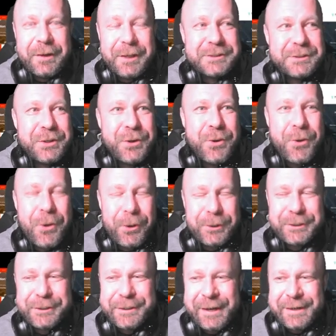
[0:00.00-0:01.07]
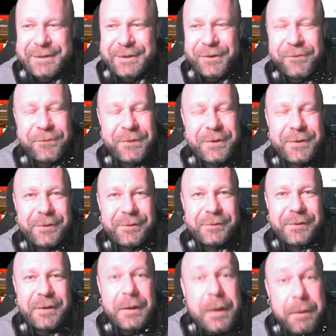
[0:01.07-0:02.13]
it's not that
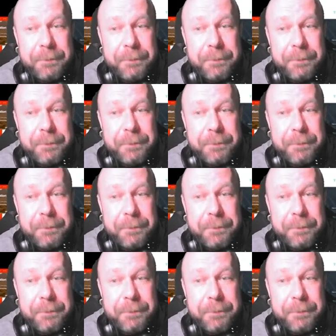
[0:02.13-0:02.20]
difficult.